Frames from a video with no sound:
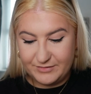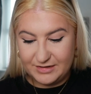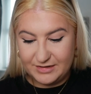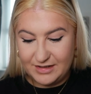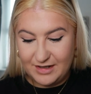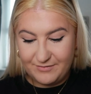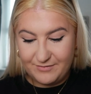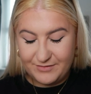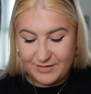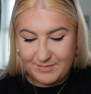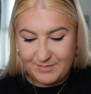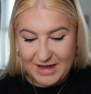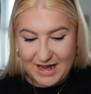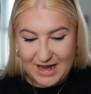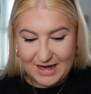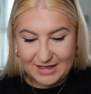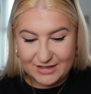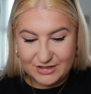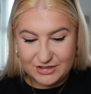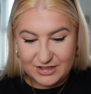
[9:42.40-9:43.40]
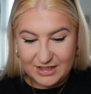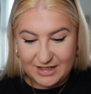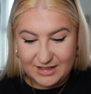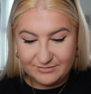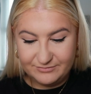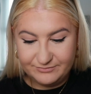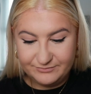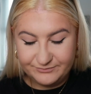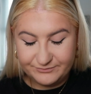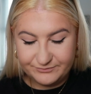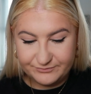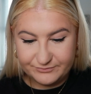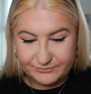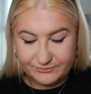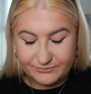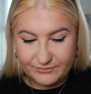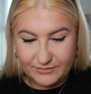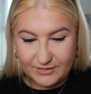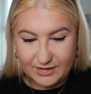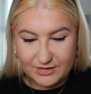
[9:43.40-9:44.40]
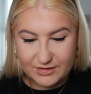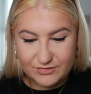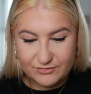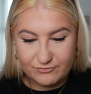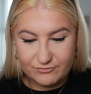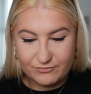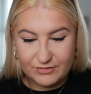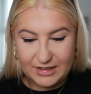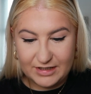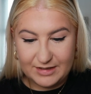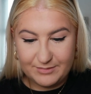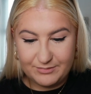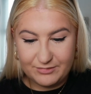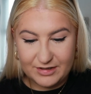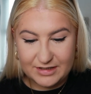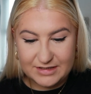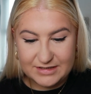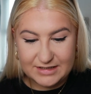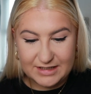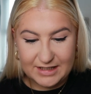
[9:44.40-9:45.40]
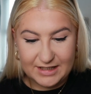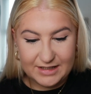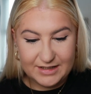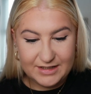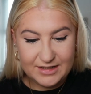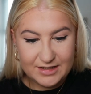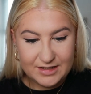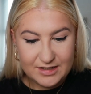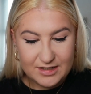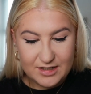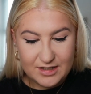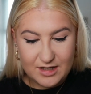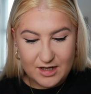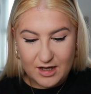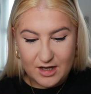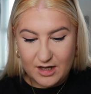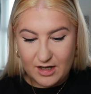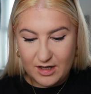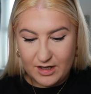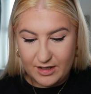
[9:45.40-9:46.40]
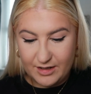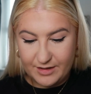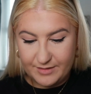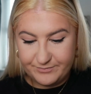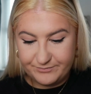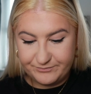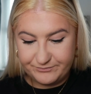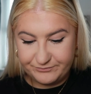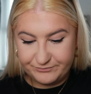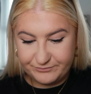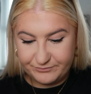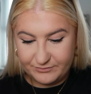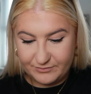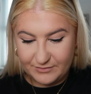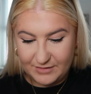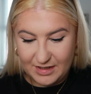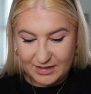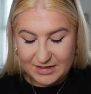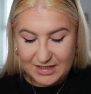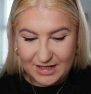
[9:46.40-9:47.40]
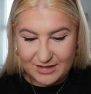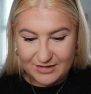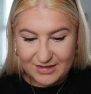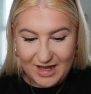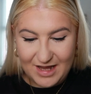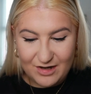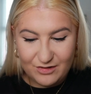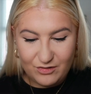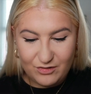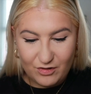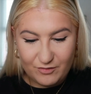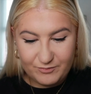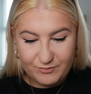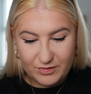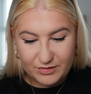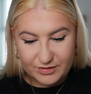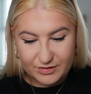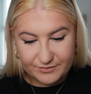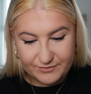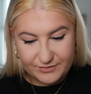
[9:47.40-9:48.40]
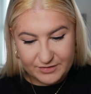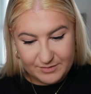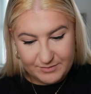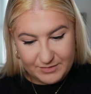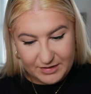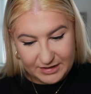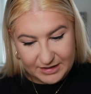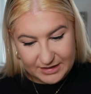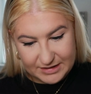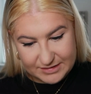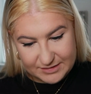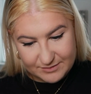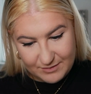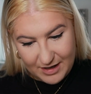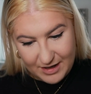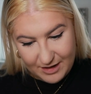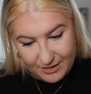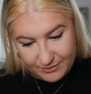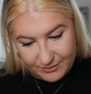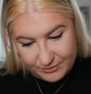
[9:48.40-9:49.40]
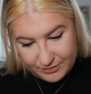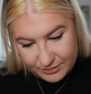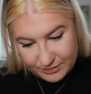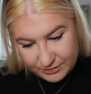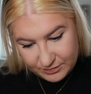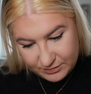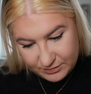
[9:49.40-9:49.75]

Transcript: Love the packaging, it's really pretty, and yeah, you get a lot of product for your money as well.